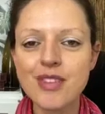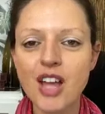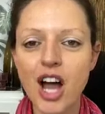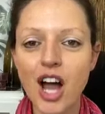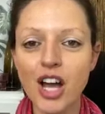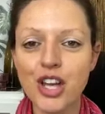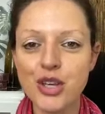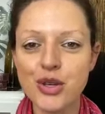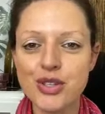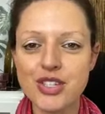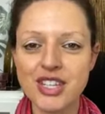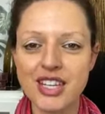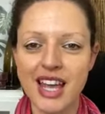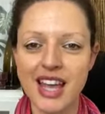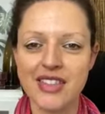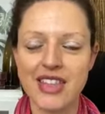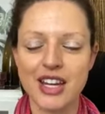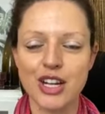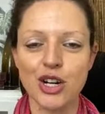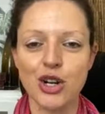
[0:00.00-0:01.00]
I used to
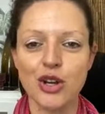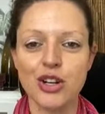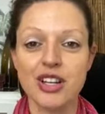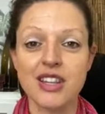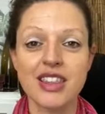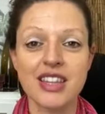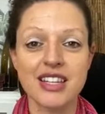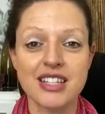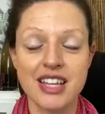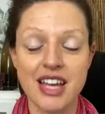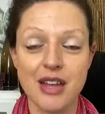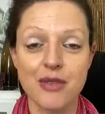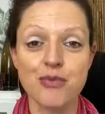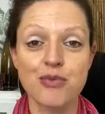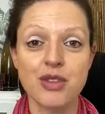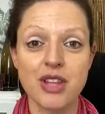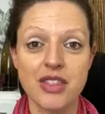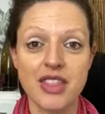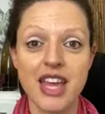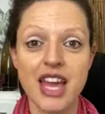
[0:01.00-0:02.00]
get that a lot
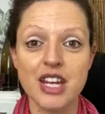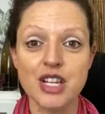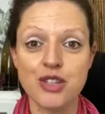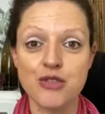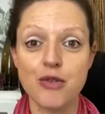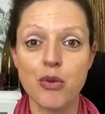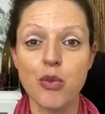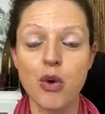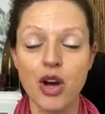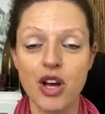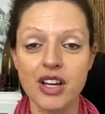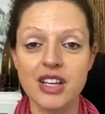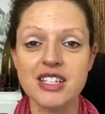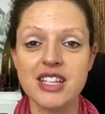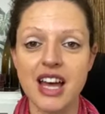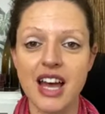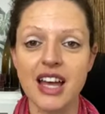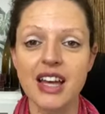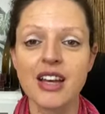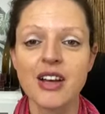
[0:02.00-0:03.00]
at the end of a work
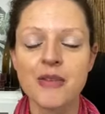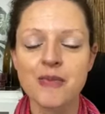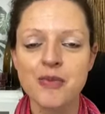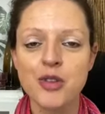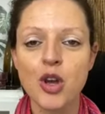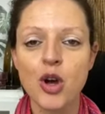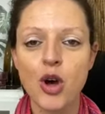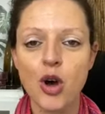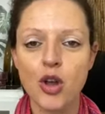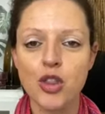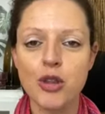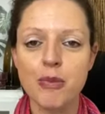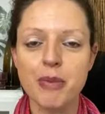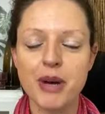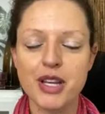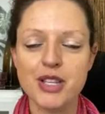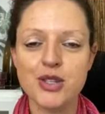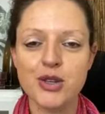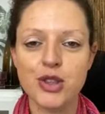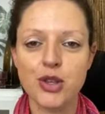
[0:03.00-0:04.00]
day on the
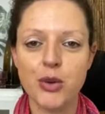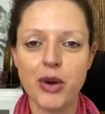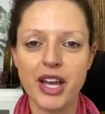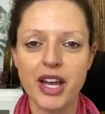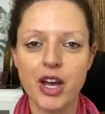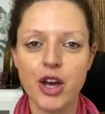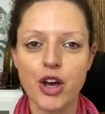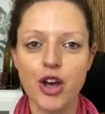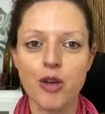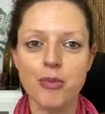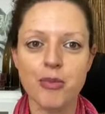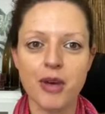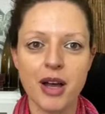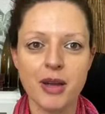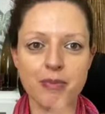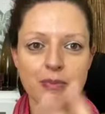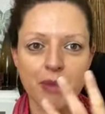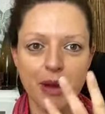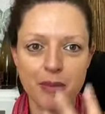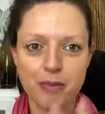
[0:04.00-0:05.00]
bus on the way home.
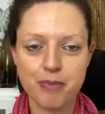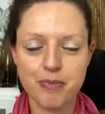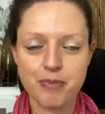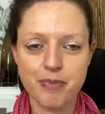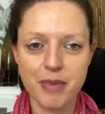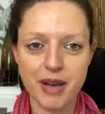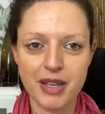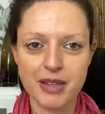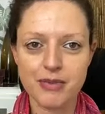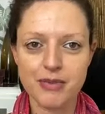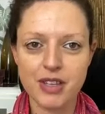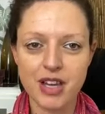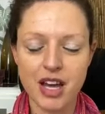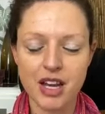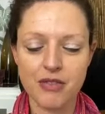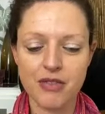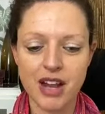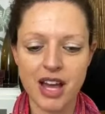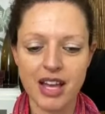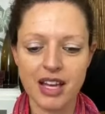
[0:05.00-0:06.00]
My kind
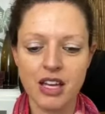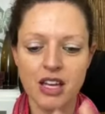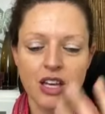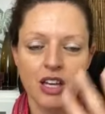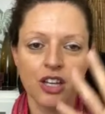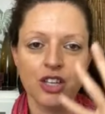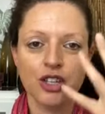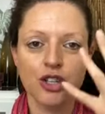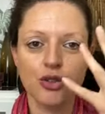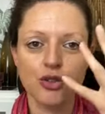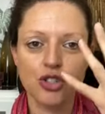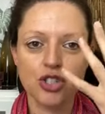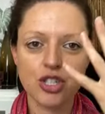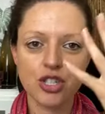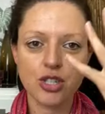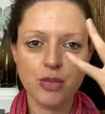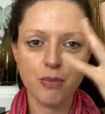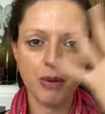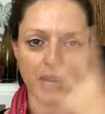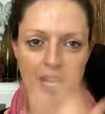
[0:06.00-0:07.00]
of like,
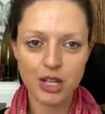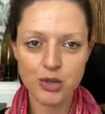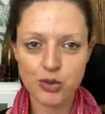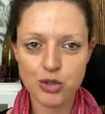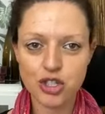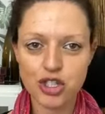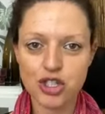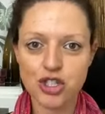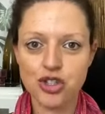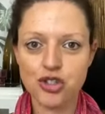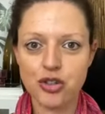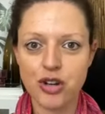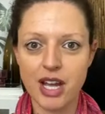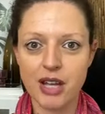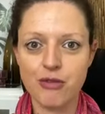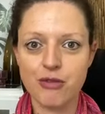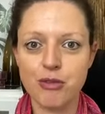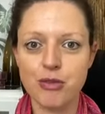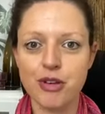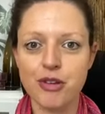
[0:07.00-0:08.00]
the blood would just
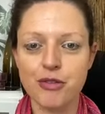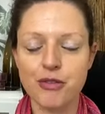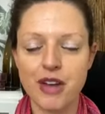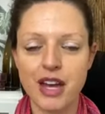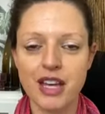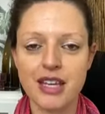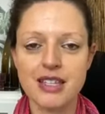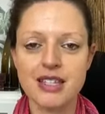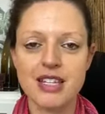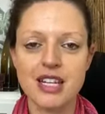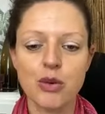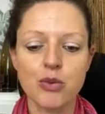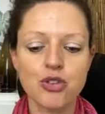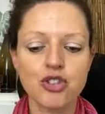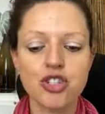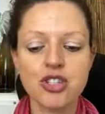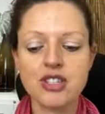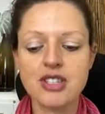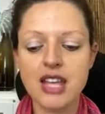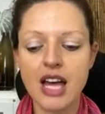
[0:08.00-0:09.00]
drain from your face, and it was
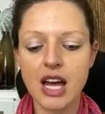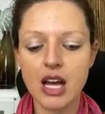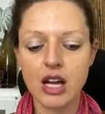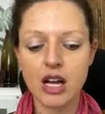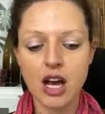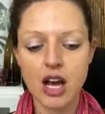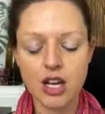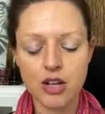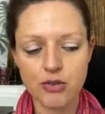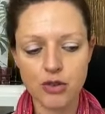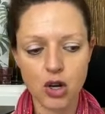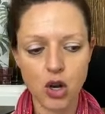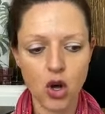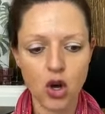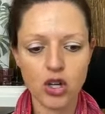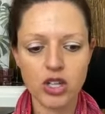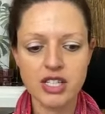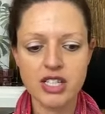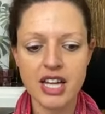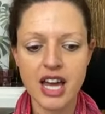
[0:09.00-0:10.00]
just that kind of
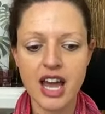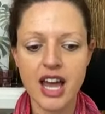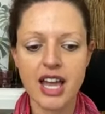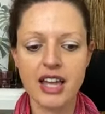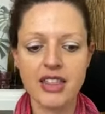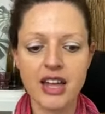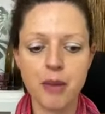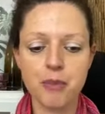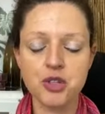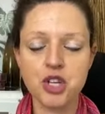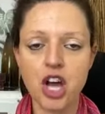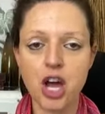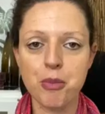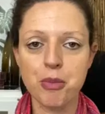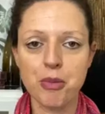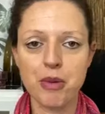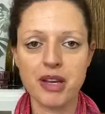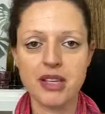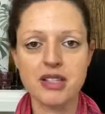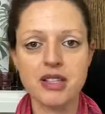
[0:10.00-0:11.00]
long day, that time
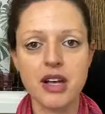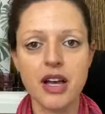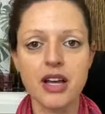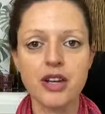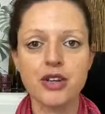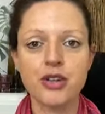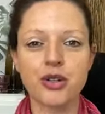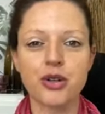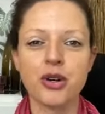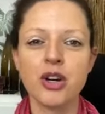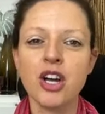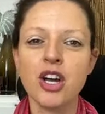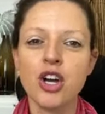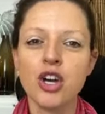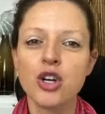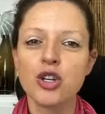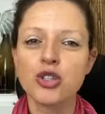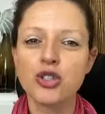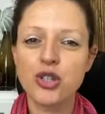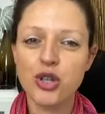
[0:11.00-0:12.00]
in my cycle,
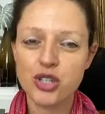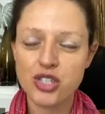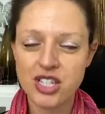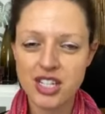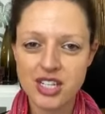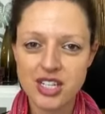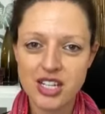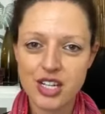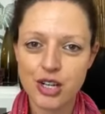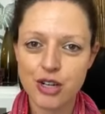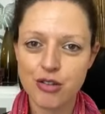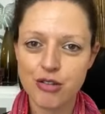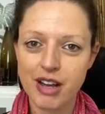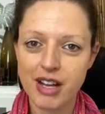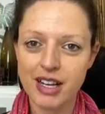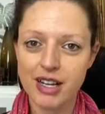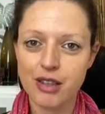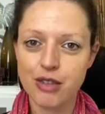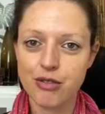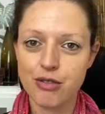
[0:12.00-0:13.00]
not eating
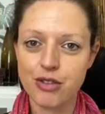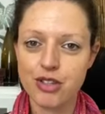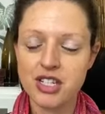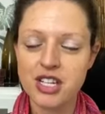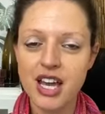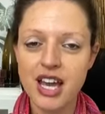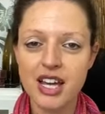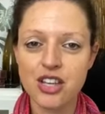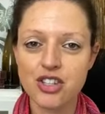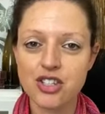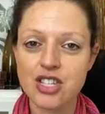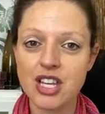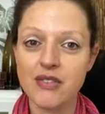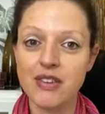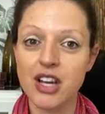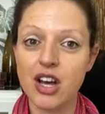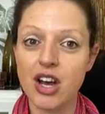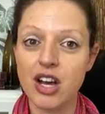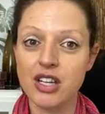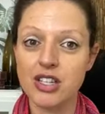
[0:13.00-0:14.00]
correctly through the day and just
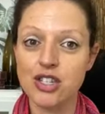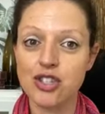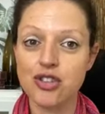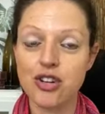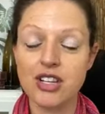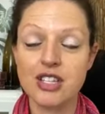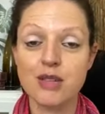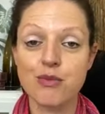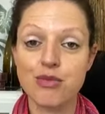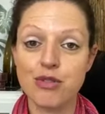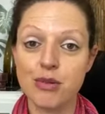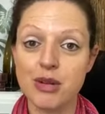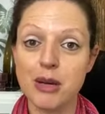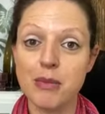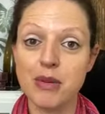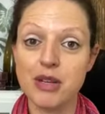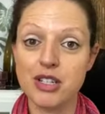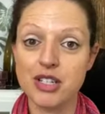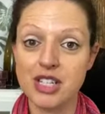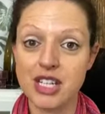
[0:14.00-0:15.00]
having high stress and probably a
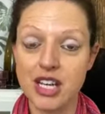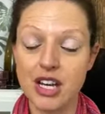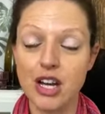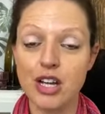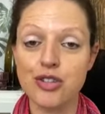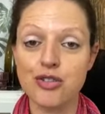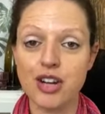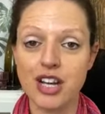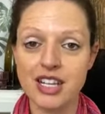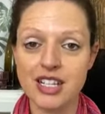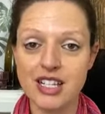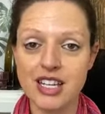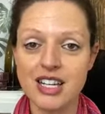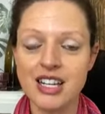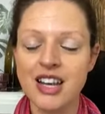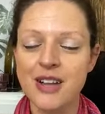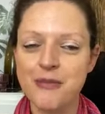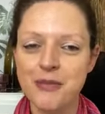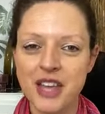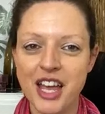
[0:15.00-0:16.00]
bit dehydrated.
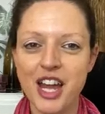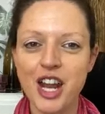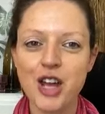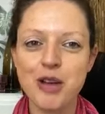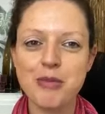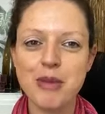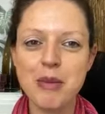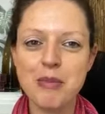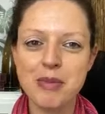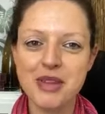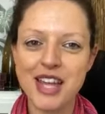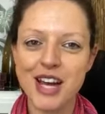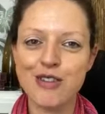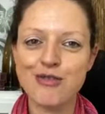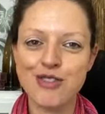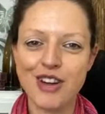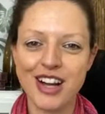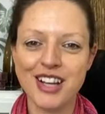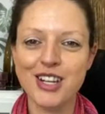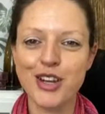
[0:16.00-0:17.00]
And I remember that
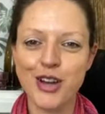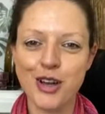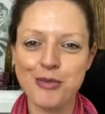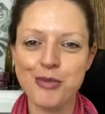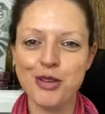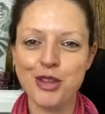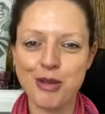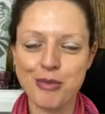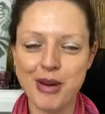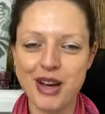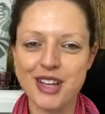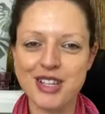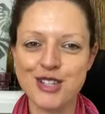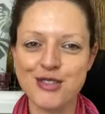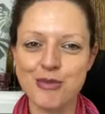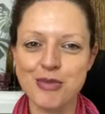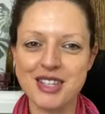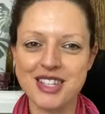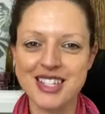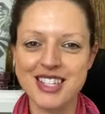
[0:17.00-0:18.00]
ride home on the bus
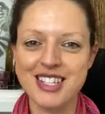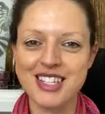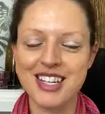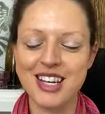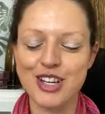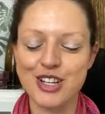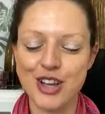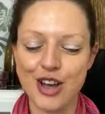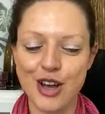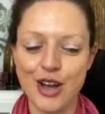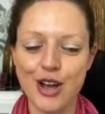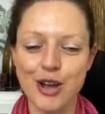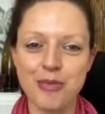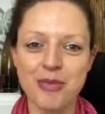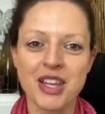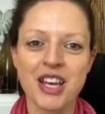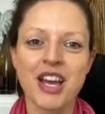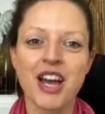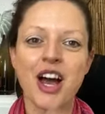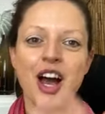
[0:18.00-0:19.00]
from the city to home,
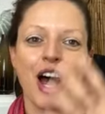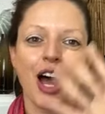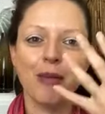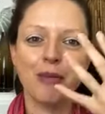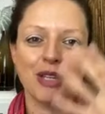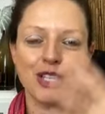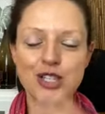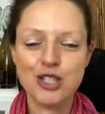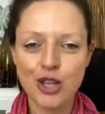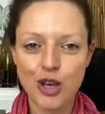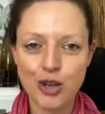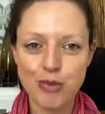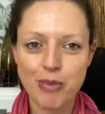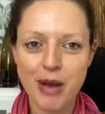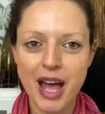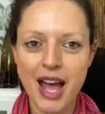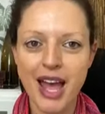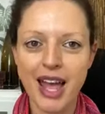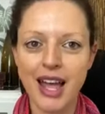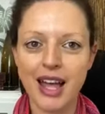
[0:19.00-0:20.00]
I'd be so
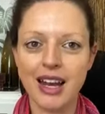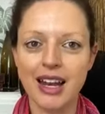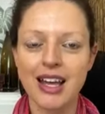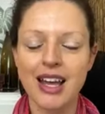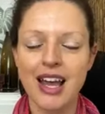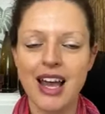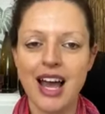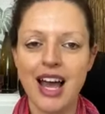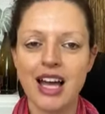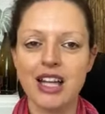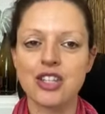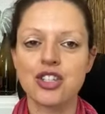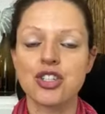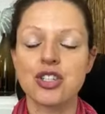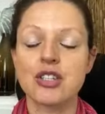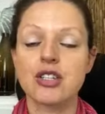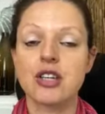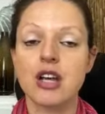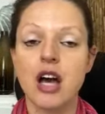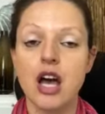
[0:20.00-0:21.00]
pale and
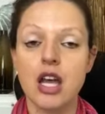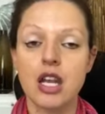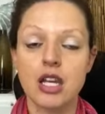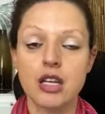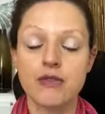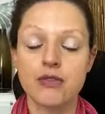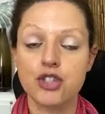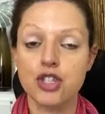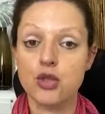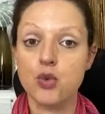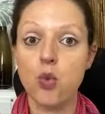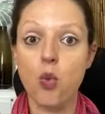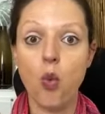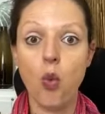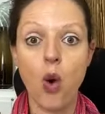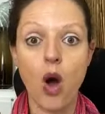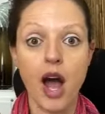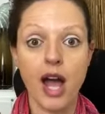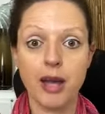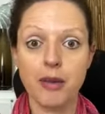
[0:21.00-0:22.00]
just
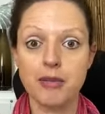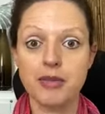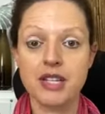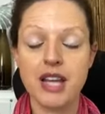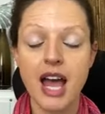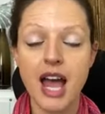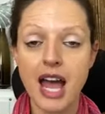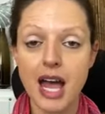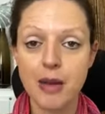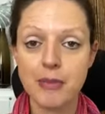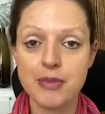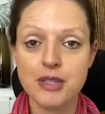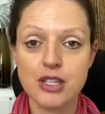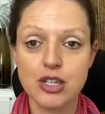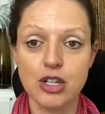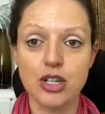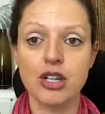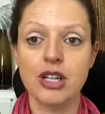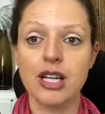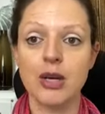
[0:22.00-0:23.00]
wiped,
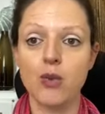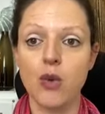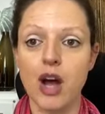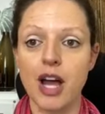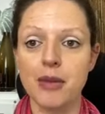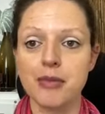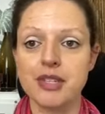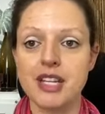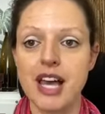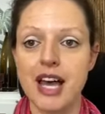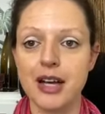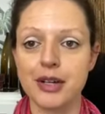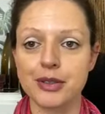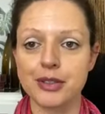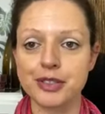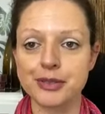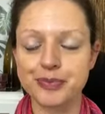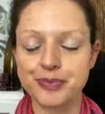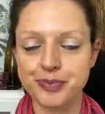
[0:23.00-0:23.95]
absolutely wiped out.